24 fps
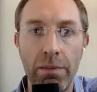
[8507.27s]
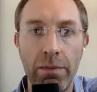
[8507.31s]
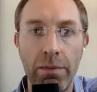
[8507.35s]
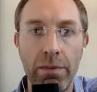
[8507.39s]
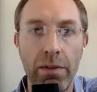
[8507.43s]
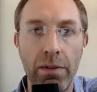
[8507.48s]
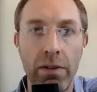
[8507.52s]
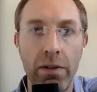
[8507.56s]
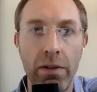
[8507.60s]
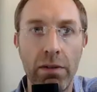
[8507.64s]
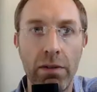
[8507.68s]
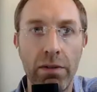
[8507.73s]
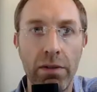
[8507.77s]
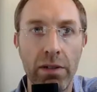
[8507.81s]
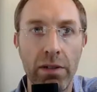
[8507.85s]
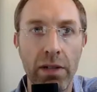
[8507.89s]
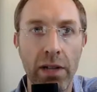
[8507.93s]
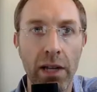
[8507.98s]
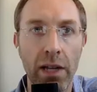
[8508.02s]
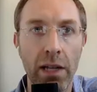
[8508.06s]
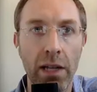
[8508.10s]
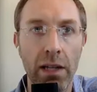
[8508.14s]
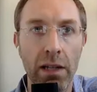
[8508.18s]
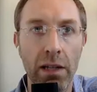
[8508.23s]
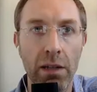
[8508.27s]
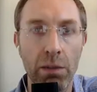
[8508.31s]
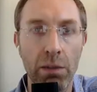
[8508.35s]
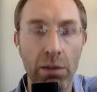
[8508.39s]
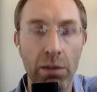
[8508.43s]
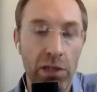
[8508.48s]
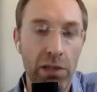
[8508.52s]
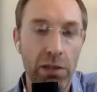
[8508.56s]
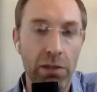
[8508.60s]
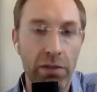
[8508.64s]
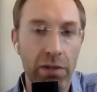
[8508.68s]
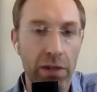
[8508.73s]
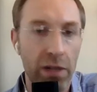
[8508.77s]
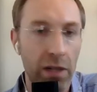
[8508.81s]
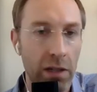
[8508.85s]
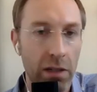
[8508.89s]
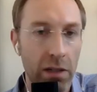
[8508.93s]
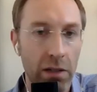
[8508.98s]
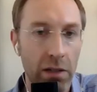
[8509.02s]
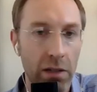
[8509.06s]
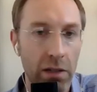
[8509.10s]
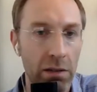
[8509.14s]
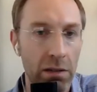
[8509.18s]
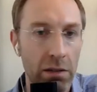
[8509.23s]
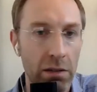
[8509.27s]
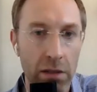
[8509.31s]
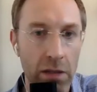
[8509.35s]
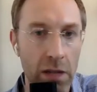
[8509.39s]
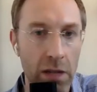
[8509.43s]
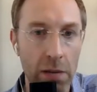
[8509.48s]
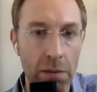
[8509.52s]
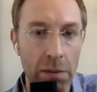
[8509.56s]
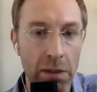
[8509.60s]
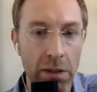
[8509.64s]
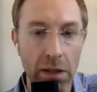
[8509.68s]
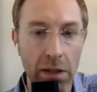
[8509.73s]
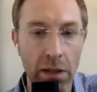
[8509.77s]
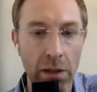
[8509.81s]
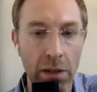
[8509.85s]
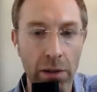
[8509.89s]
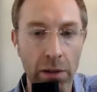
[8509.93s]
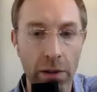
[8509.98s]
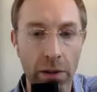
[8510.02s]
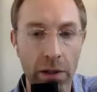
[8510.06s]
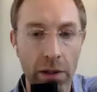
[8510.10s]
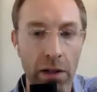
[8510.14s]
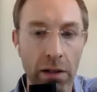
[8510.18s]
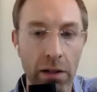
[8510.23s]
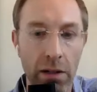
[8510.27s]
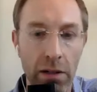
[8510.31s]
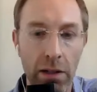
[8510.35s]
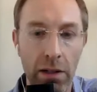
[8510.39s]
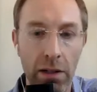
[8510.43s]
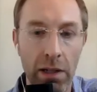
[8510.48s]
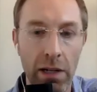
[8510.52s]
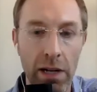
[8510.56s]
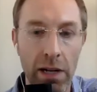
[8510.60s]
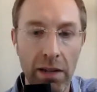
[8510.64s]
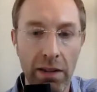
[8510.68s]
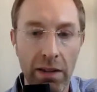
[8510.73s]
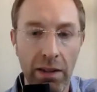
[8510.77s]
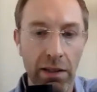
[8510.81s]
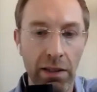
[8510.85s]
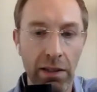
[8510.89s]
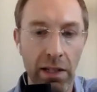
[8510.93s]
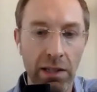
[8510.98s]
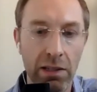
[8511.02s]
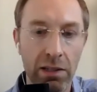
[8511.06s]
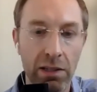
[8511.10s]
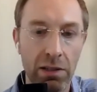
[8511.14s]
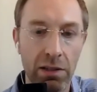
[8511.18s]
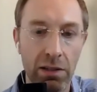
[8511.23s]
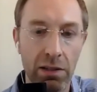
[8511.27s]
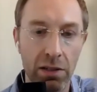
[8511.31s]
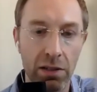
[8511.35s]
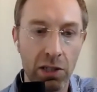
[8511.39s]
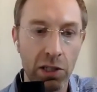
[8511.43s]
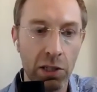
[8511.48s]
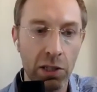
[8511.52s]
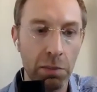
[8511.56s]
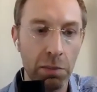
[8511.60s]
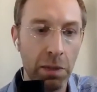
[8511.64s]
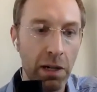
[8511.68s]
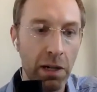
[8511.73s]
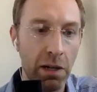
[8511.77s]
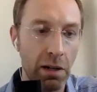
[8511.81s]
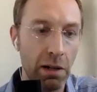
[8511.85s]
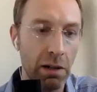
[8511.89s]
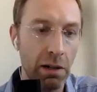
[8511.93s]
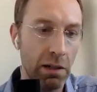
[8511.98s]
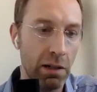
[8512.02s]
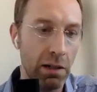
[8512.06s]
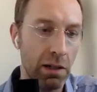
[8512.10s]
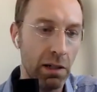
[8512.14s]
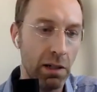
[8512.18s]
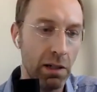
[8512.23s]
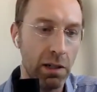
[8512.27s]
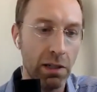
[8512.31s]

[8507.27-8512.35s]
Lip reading: for taking it, which is a very common thing you hear, and I think that's a smear, and